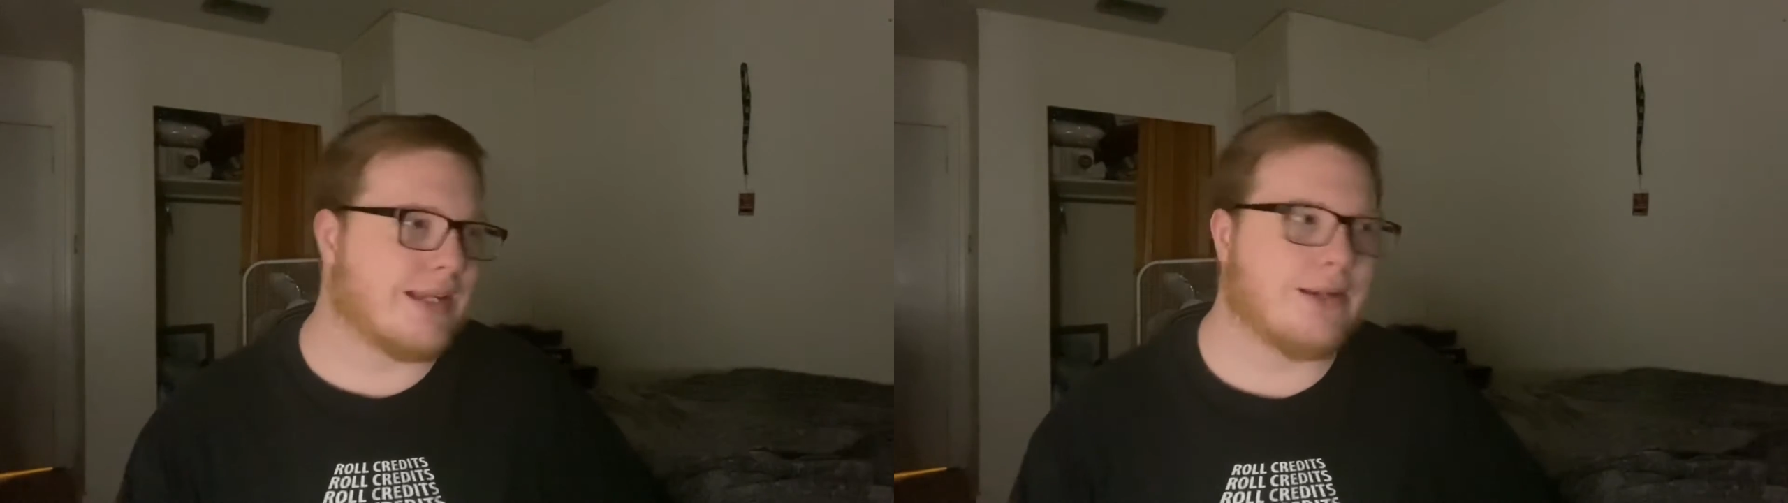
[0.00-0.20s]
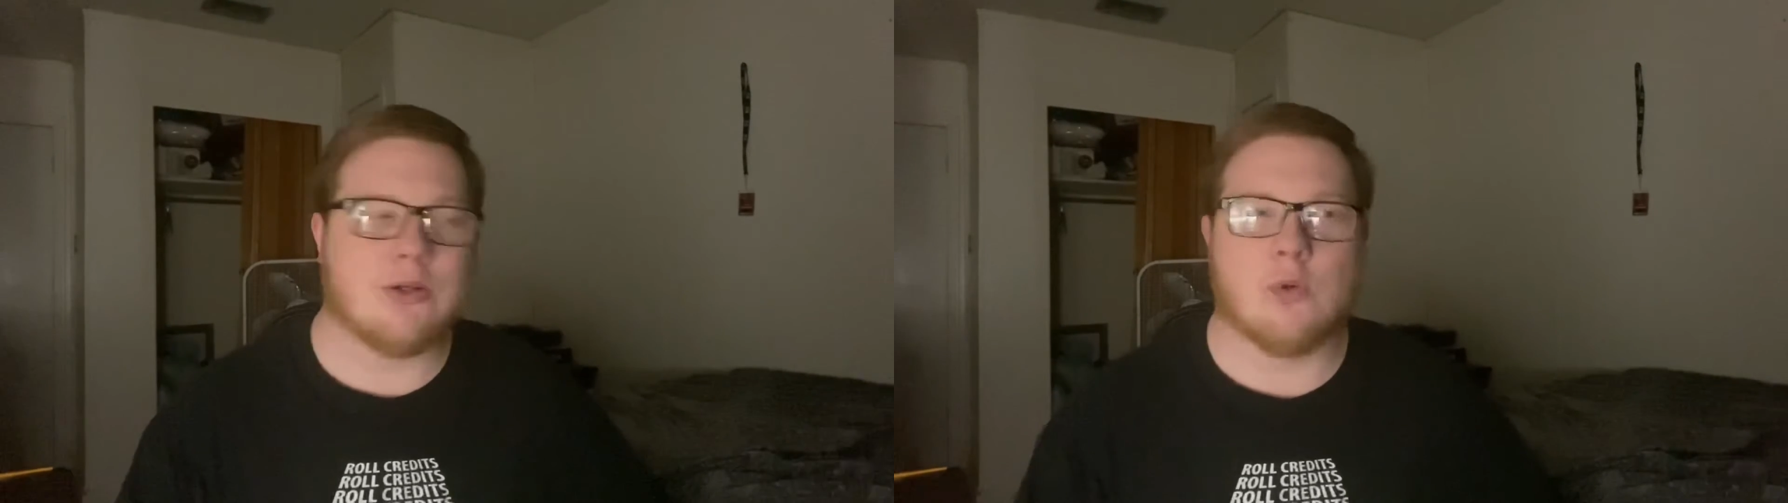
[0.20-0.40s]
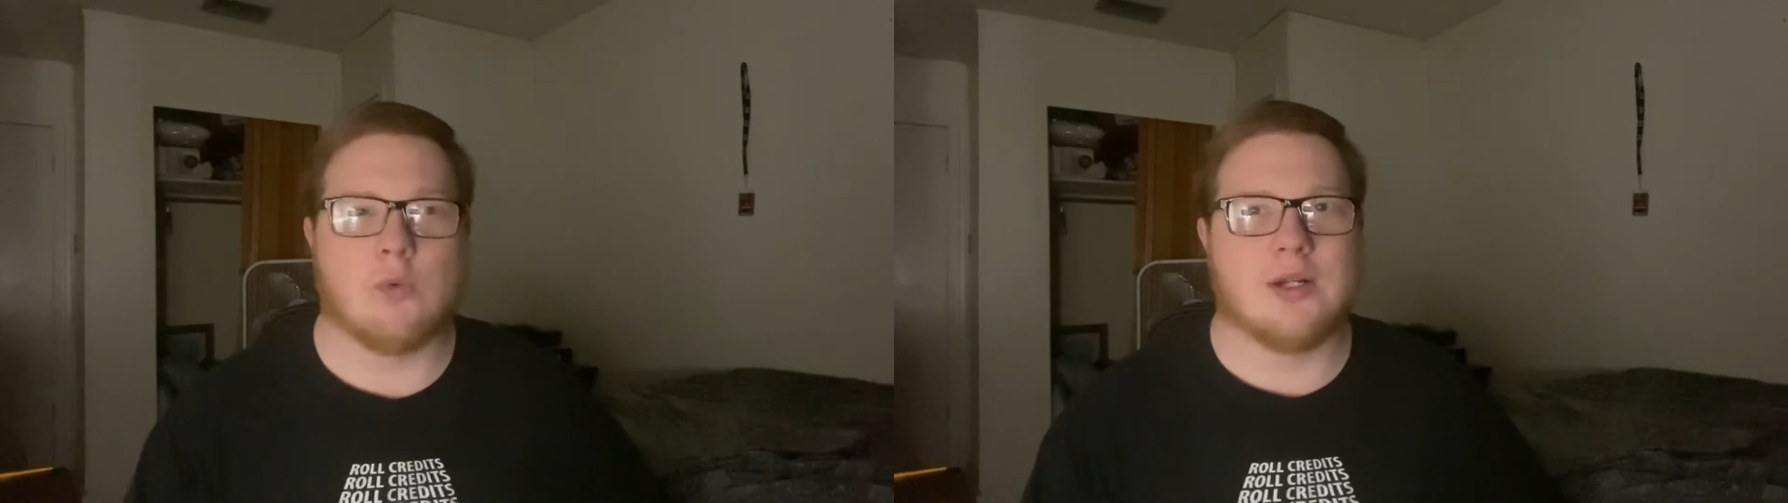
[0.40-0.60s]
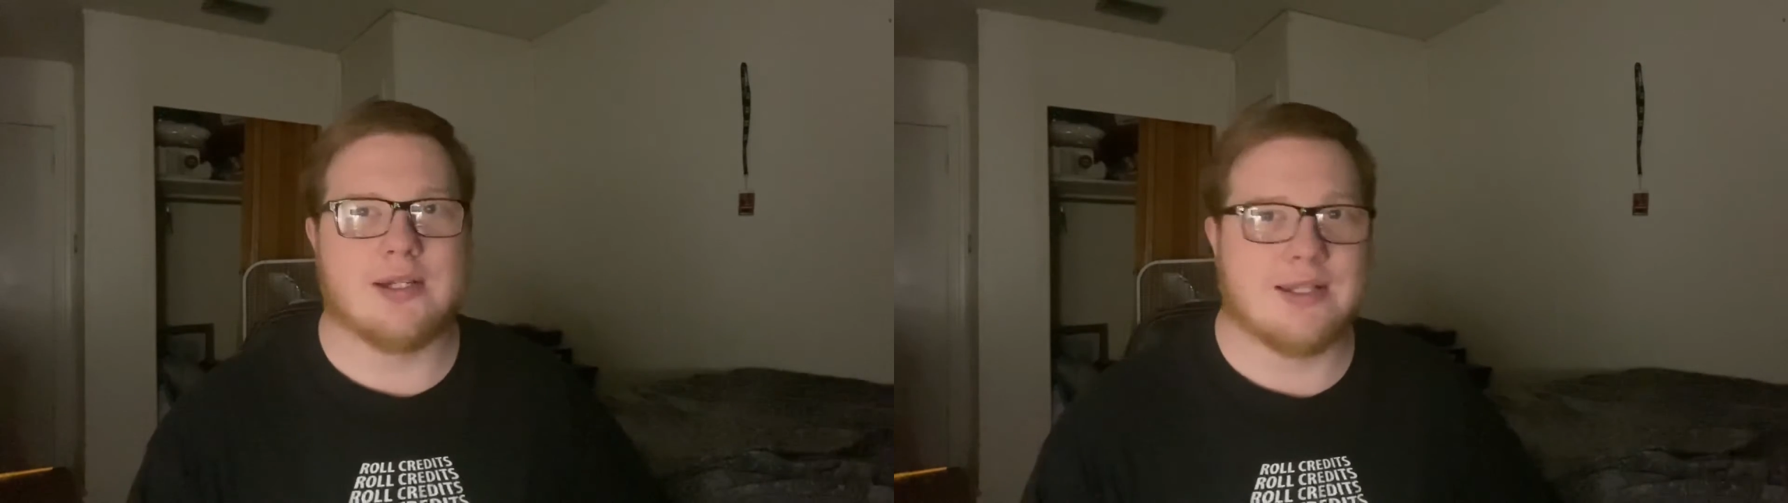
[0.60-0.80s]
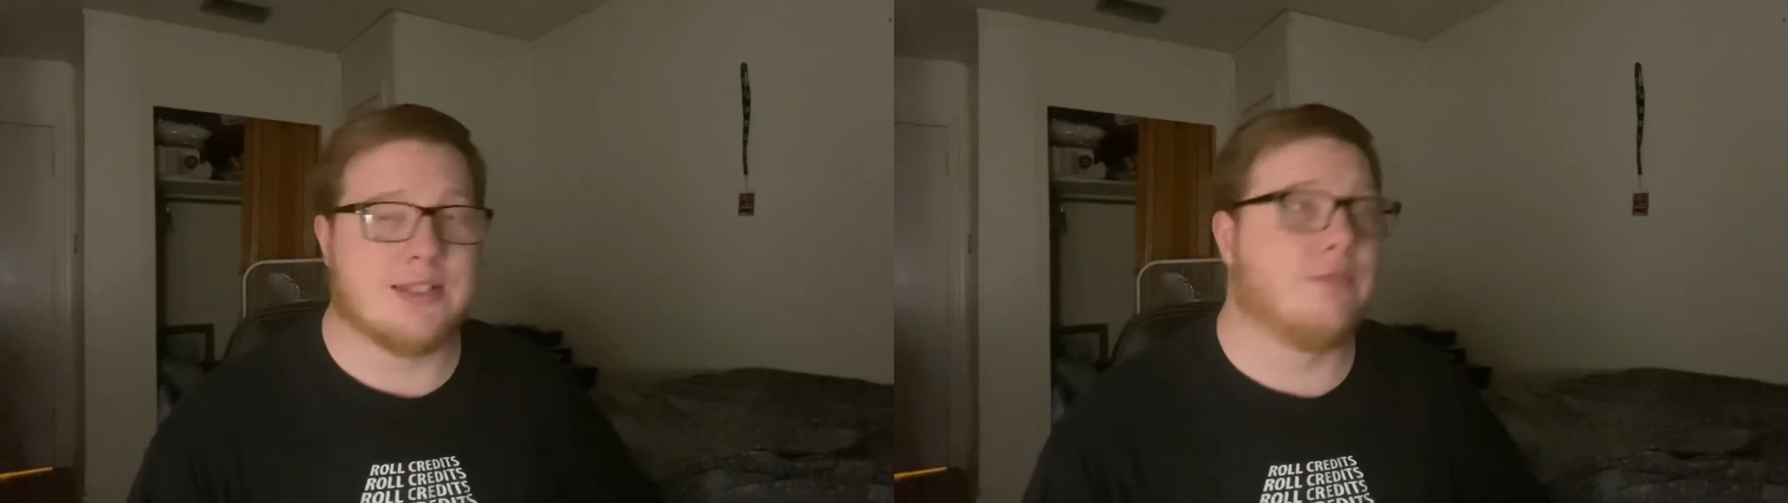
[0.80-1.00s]
I don't know what
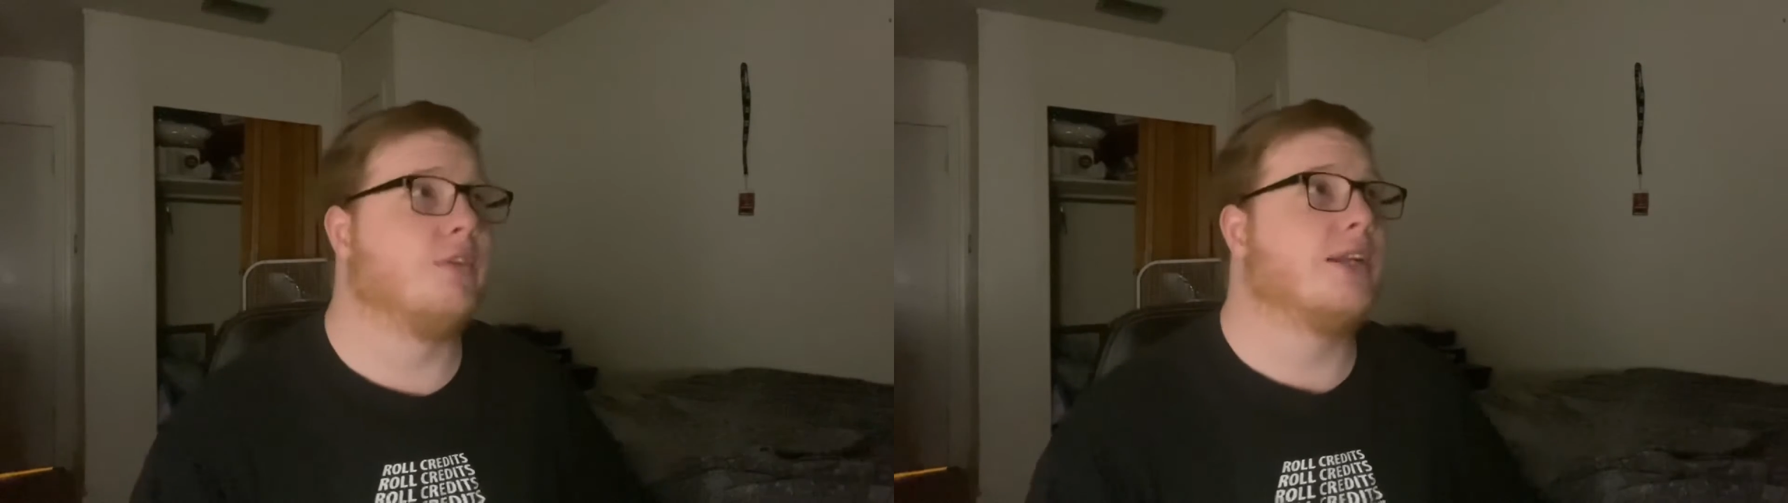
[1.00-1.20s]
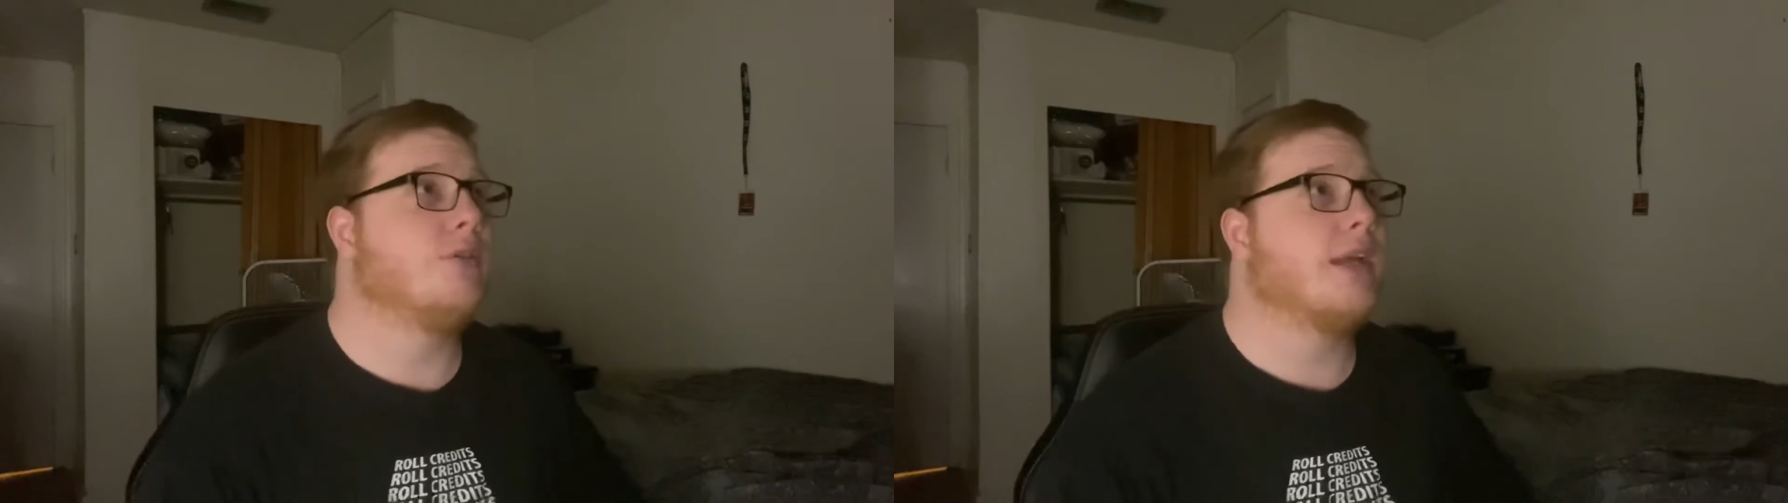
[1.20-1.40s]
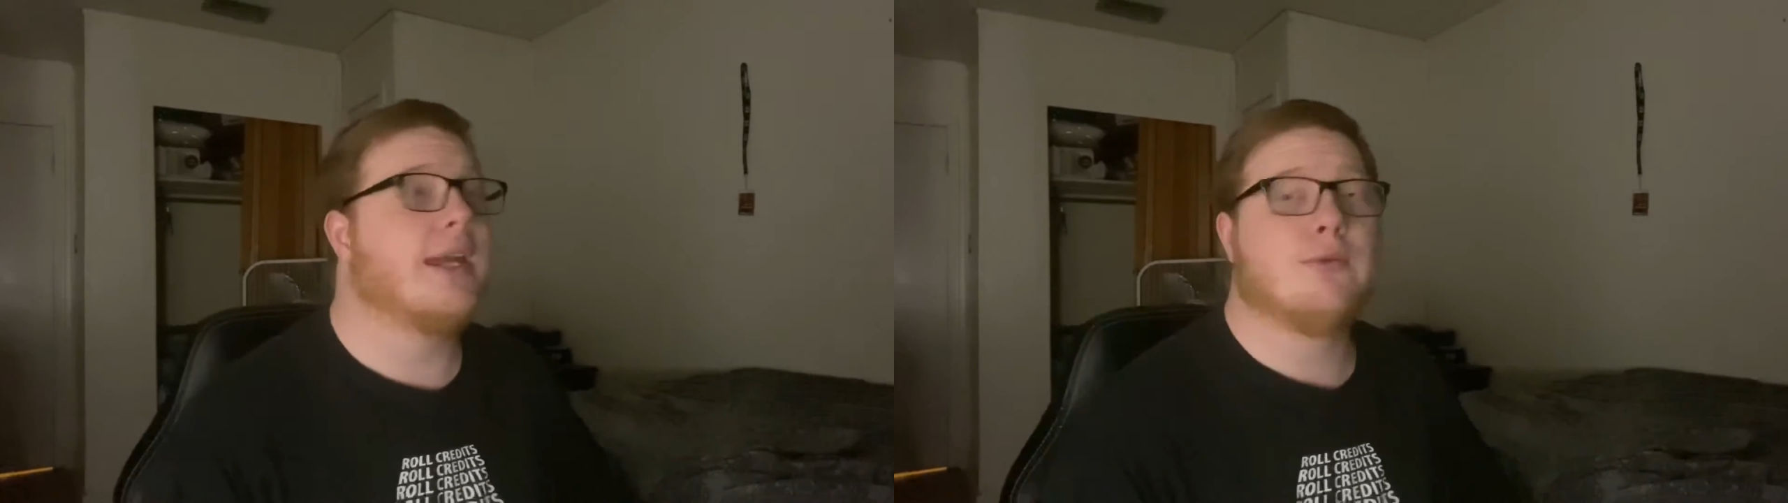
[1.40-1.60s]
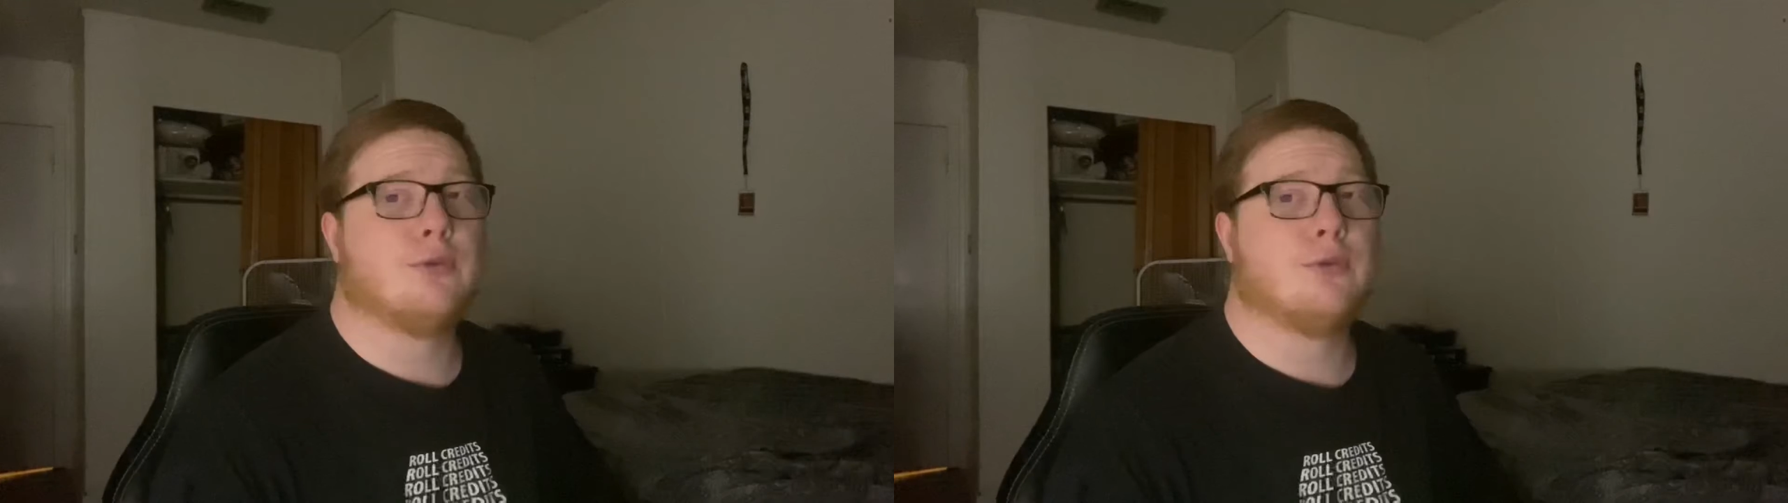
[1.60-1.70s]
it is in video games.